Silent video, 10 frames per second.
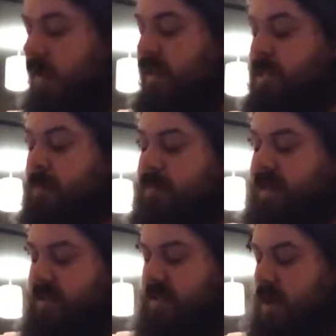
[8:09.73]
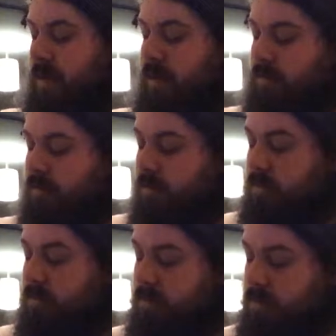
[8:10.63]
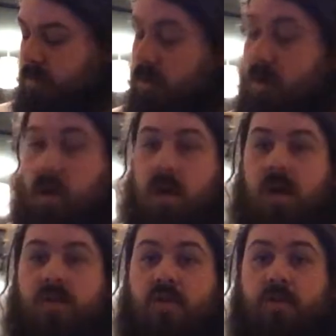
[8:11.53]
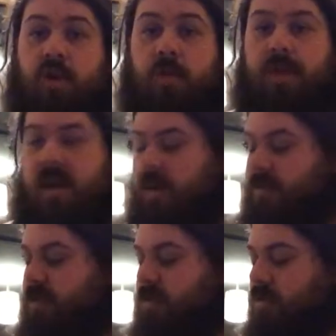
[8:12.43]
There's some updates coming. Got new pickups,